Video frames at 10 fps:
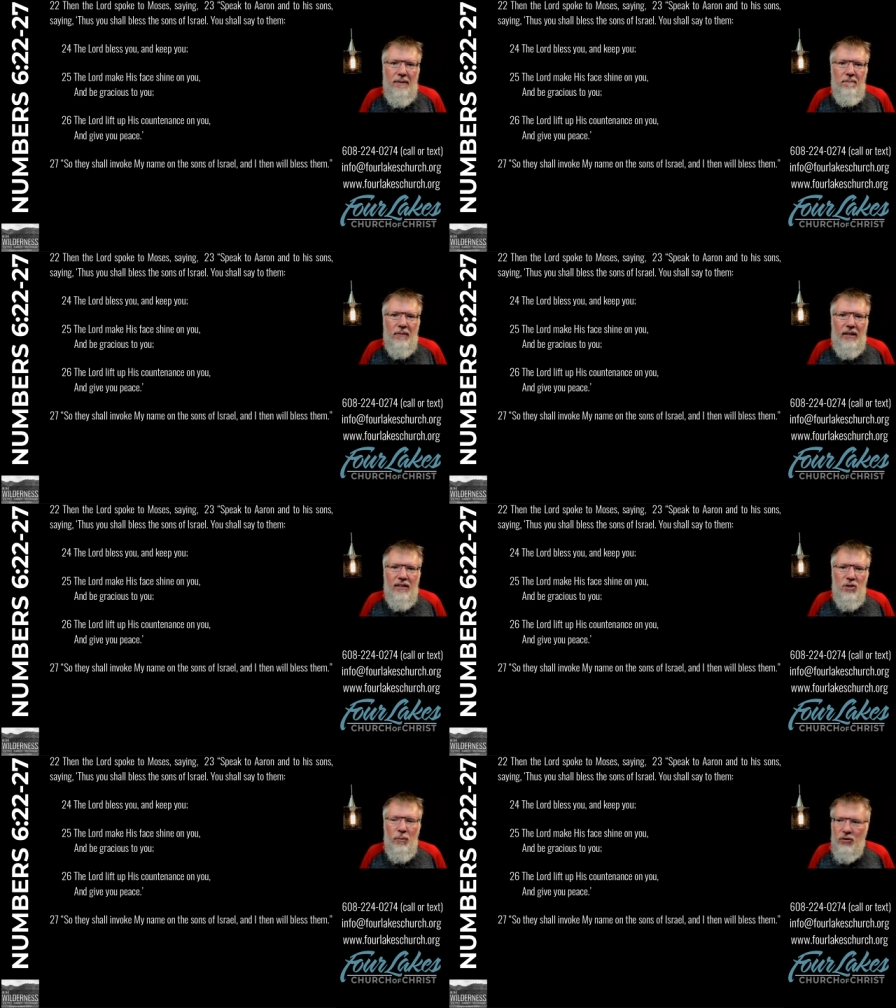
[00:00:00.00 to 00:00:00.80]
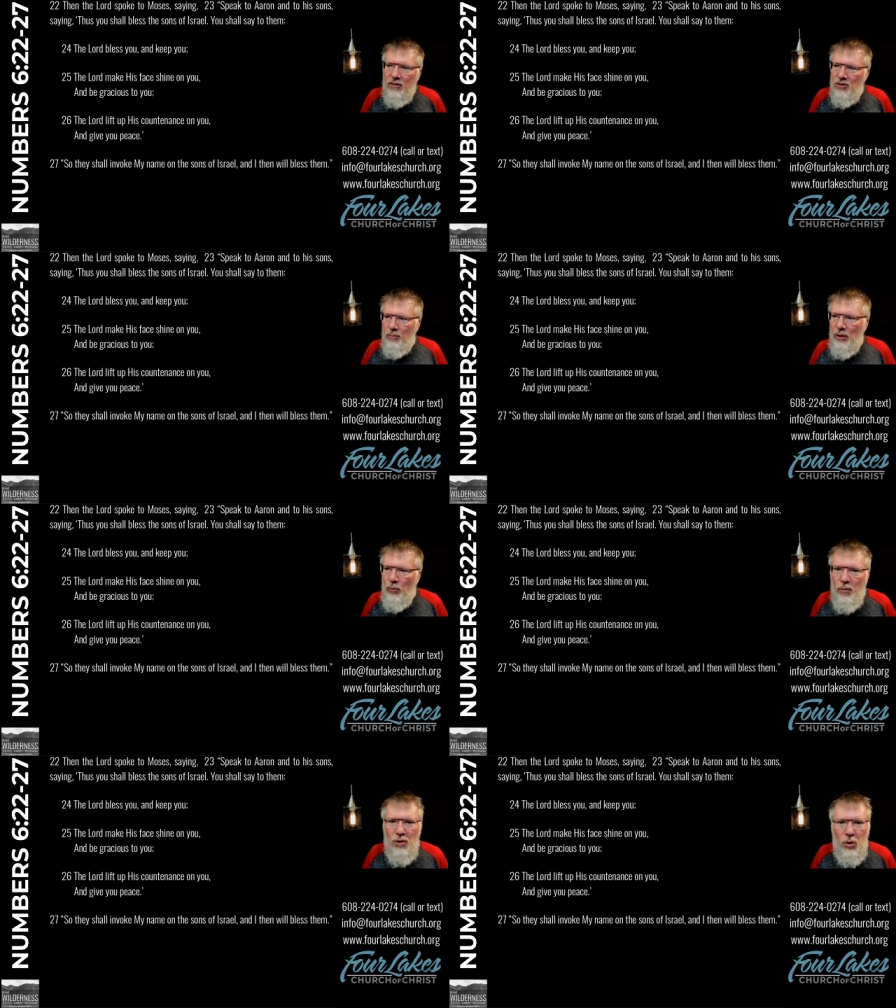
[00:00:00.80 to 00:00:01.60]
And it's almost like something
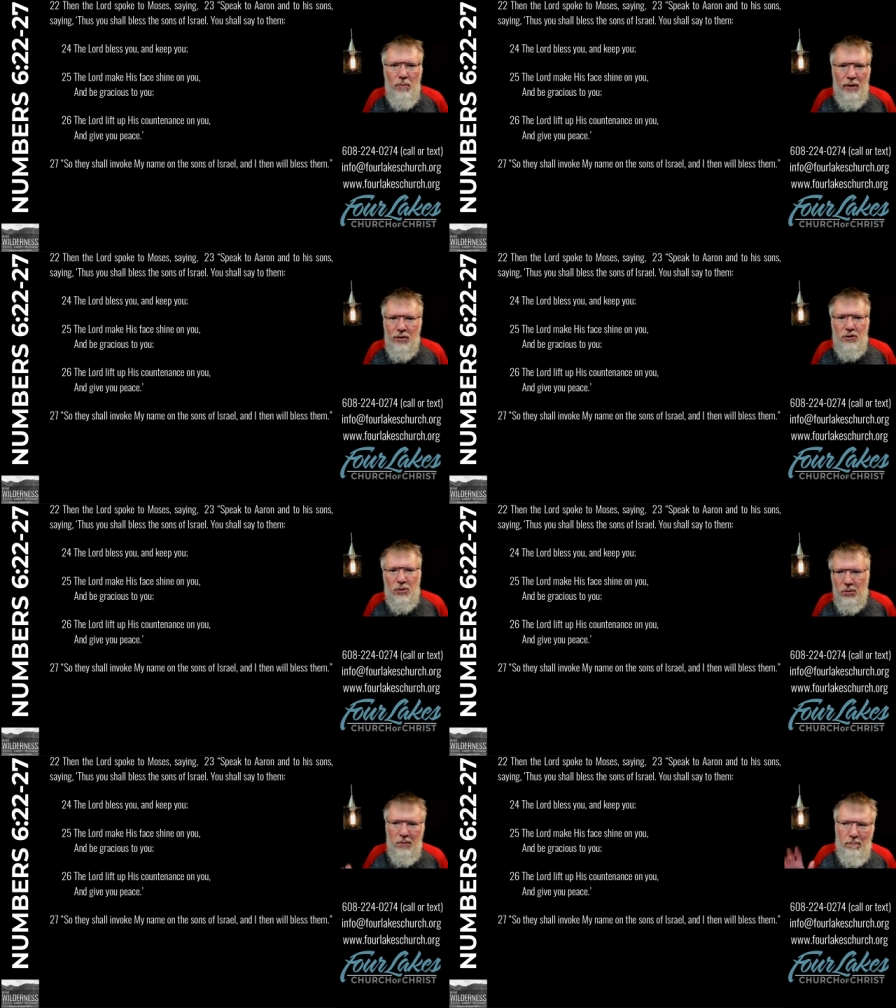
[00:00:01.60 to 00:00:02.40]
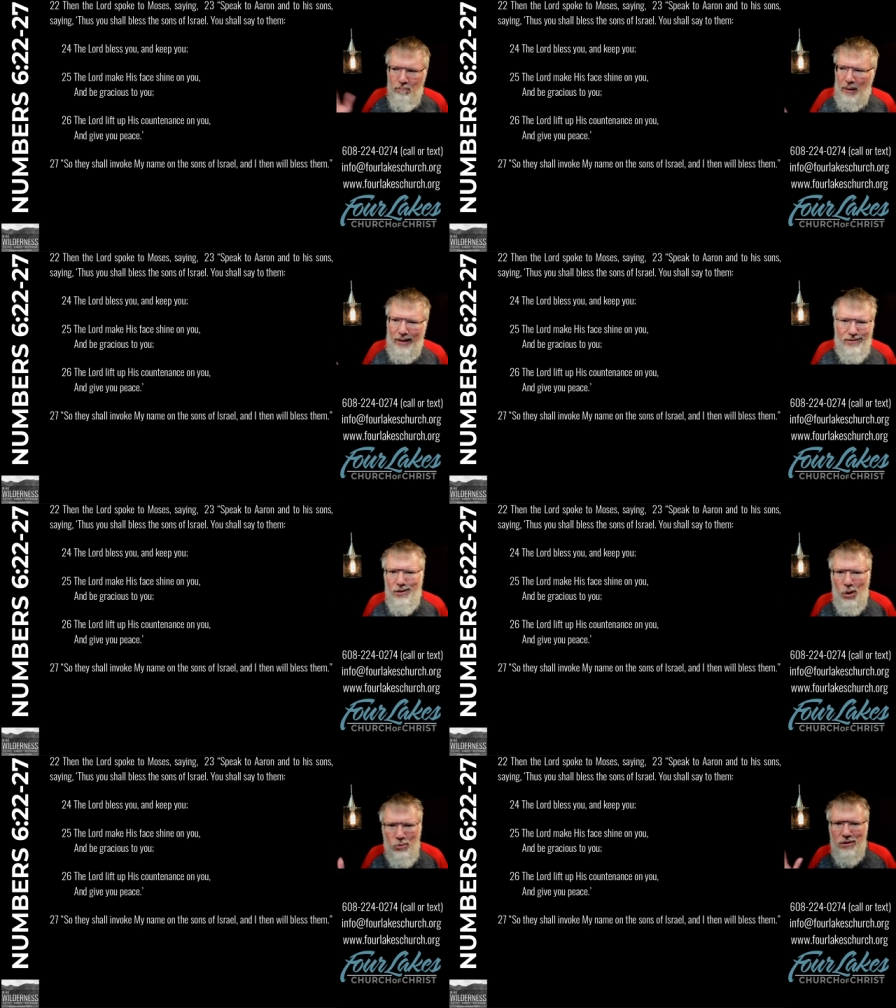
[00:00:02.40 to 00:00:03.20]
we would do in middle school to pass a
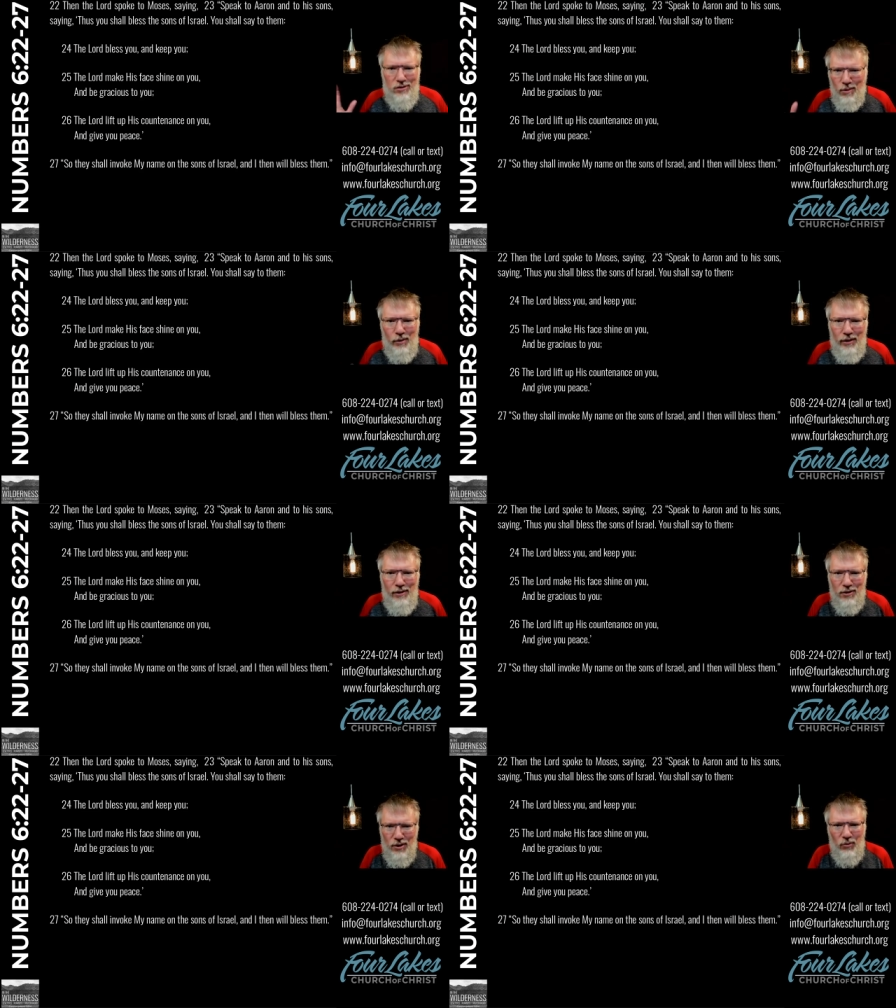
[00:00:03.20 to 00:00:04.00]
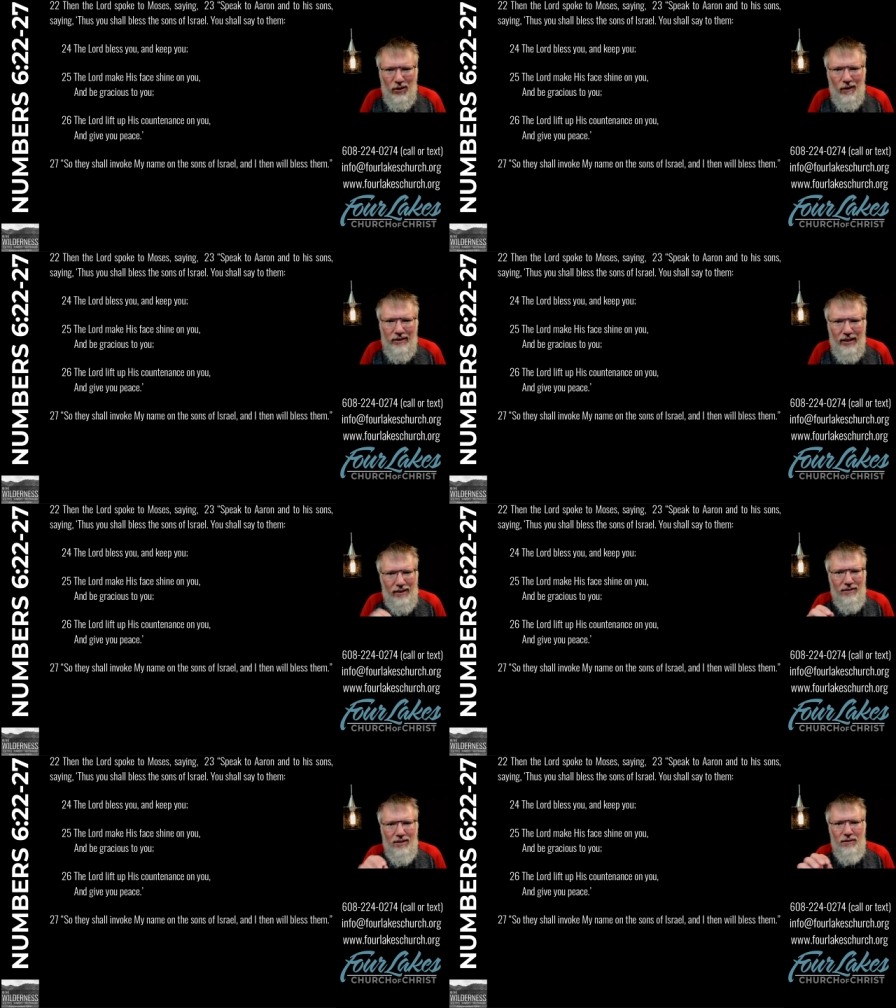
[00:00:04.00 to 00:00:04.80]
note to somebody or something like that.
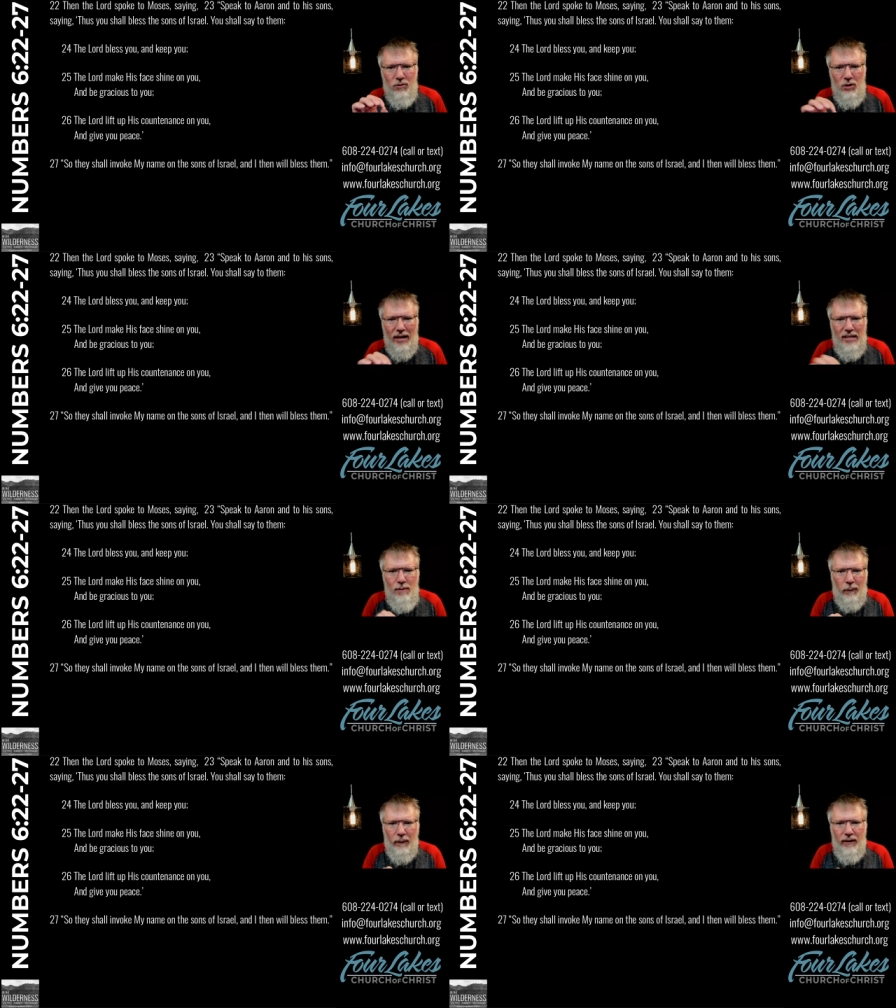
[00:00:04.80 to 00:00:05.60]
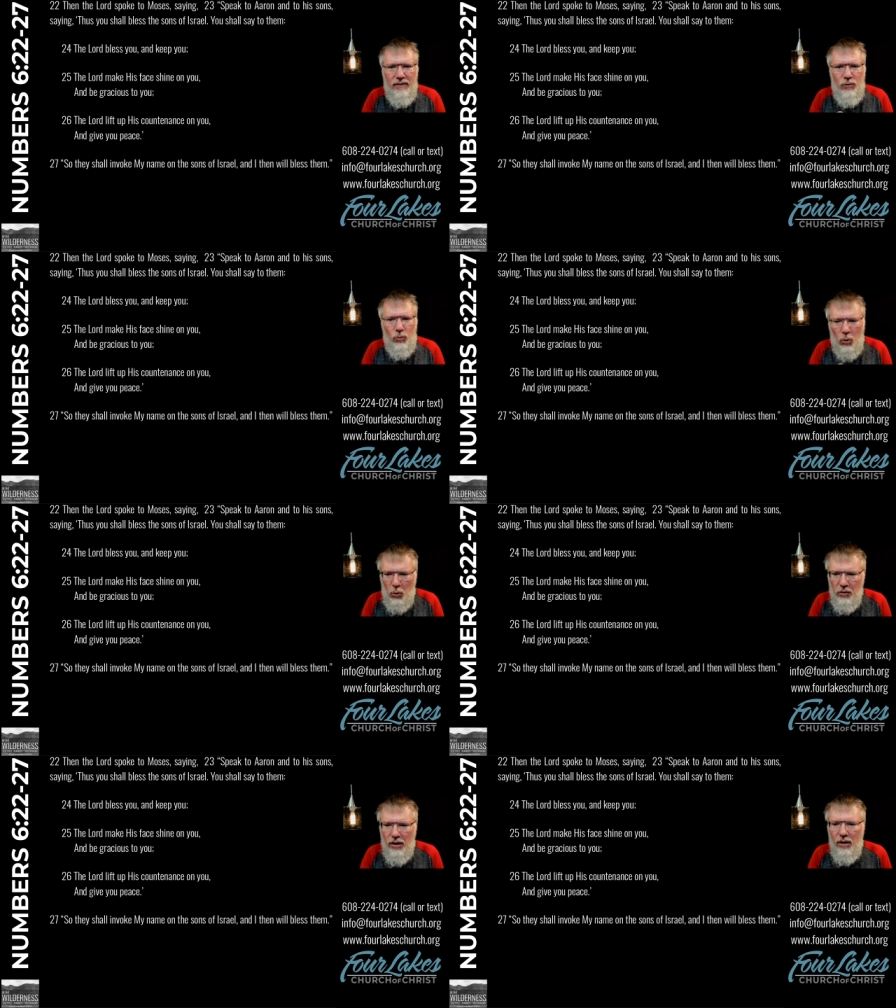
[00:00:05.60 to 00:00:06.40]
a, a tiny print
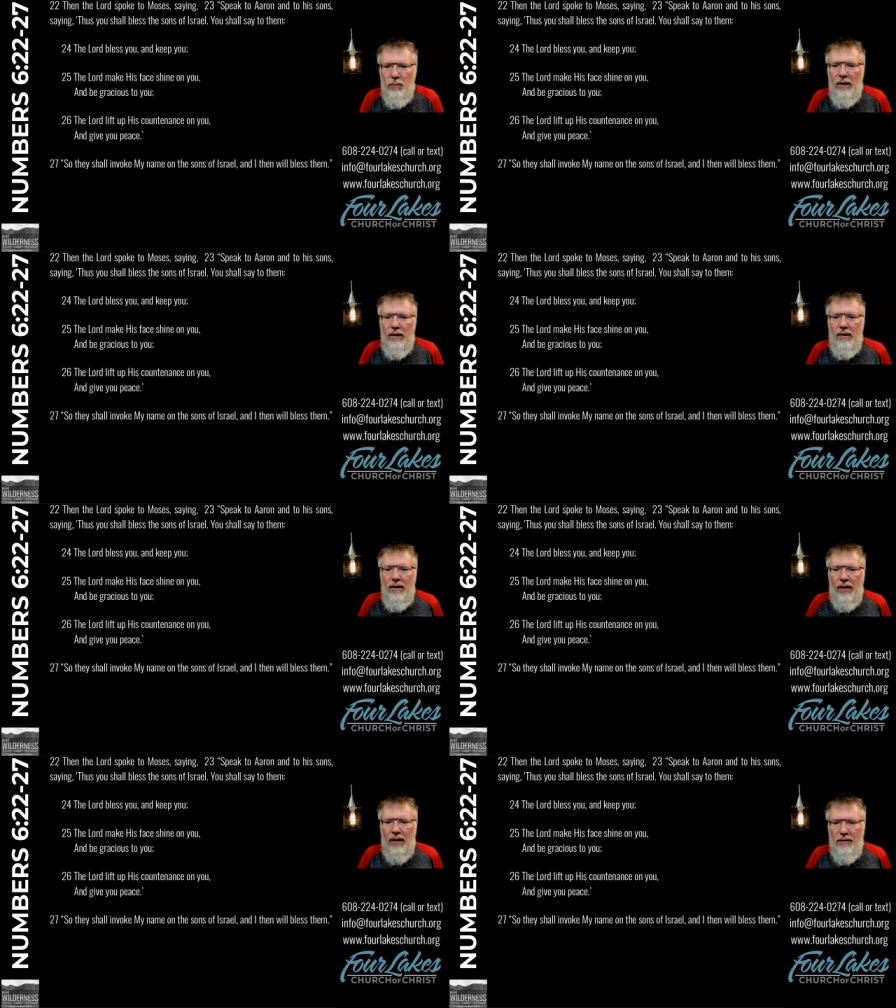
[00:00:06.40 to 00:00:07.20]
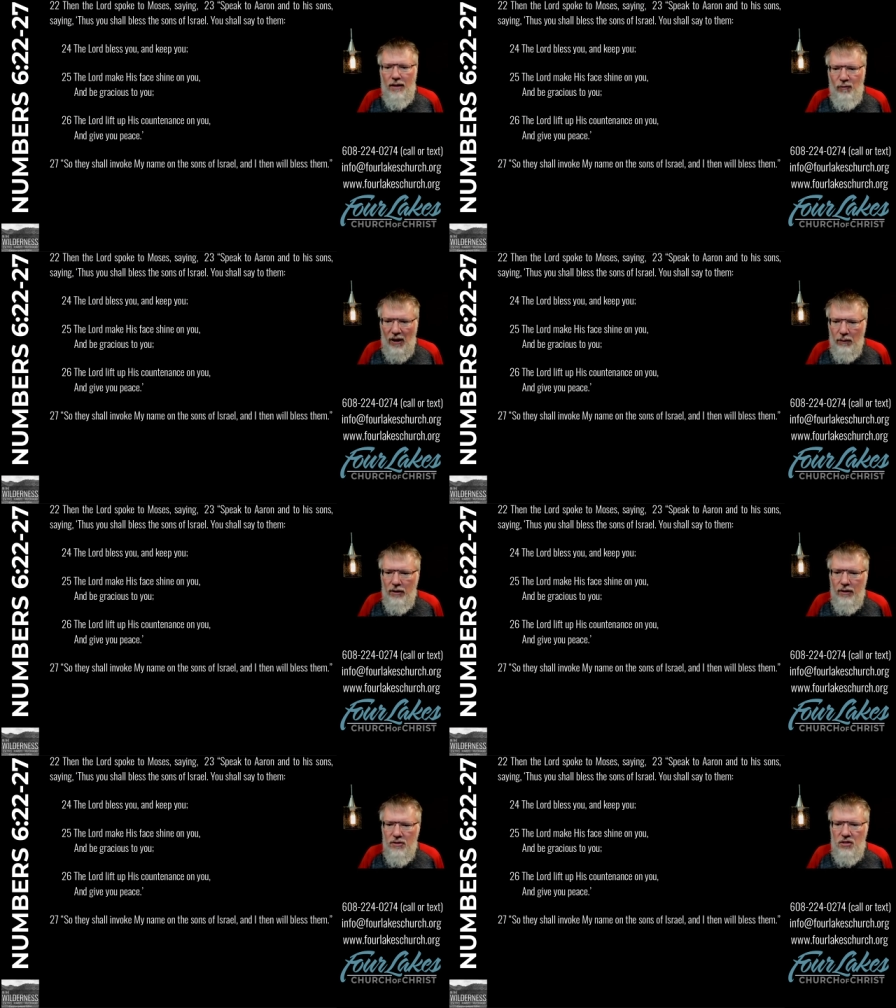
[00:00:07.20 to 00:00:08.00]
rolled up and they found
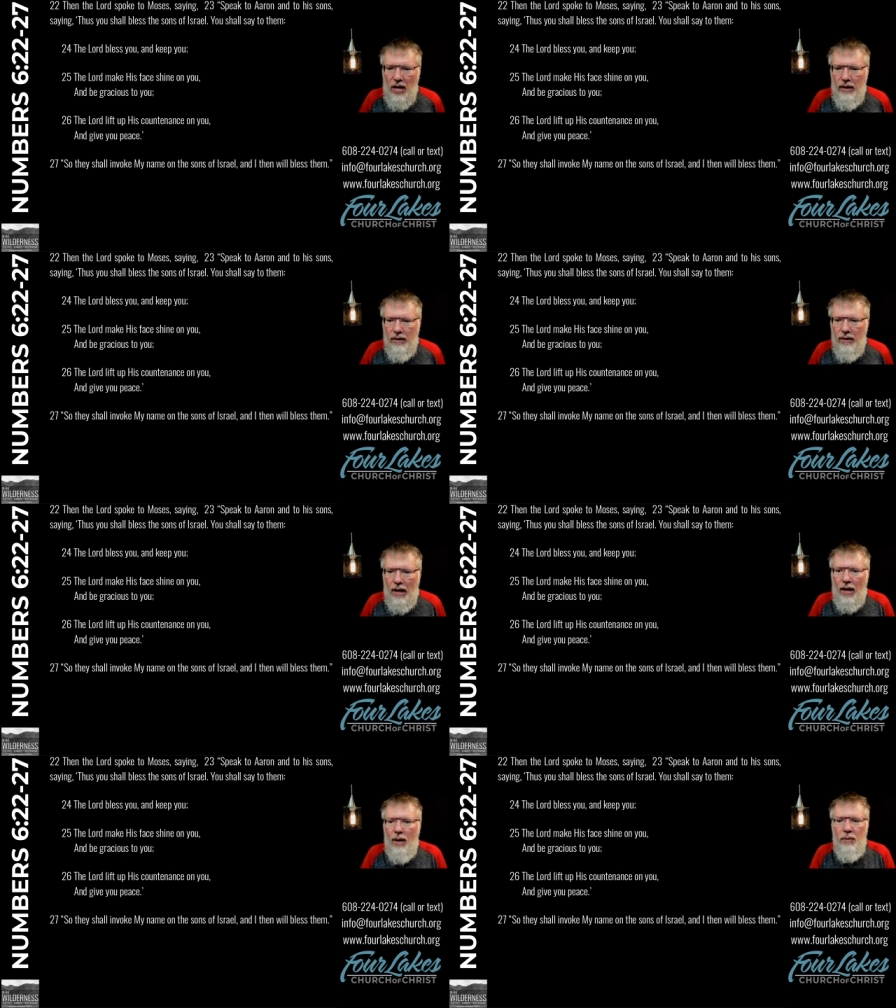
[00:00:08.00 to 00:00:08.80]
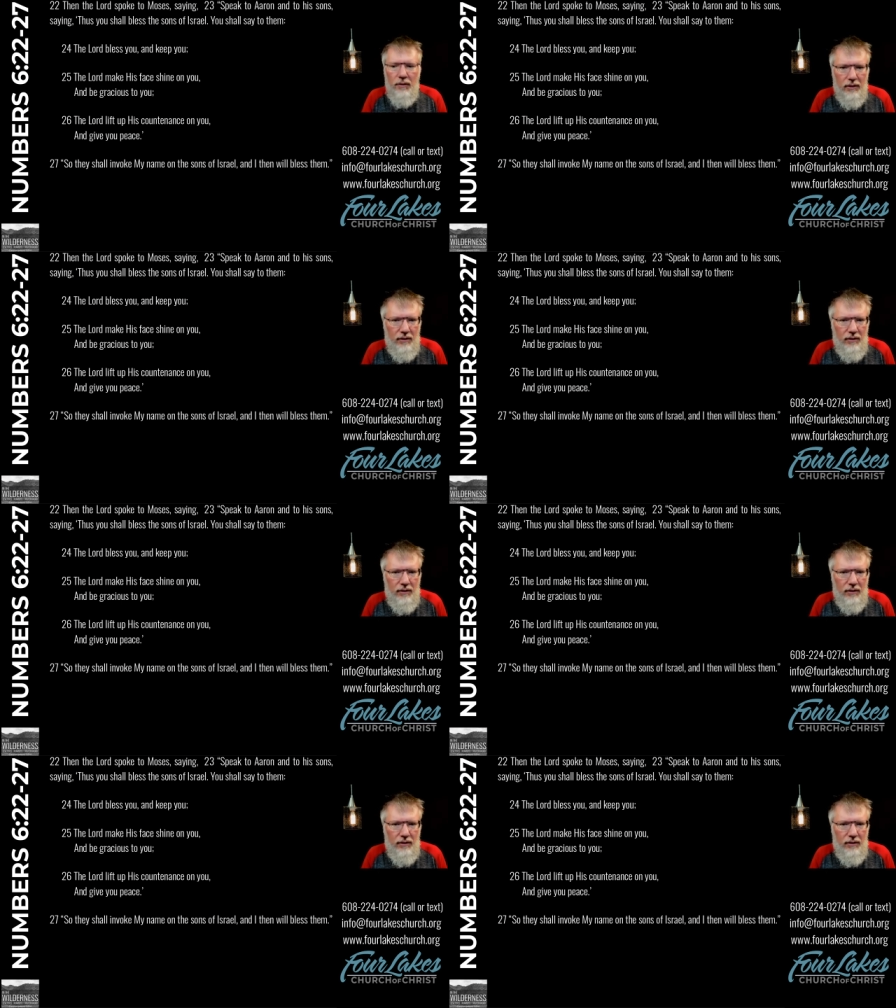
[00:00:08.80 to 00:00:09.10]
it inside an amulet,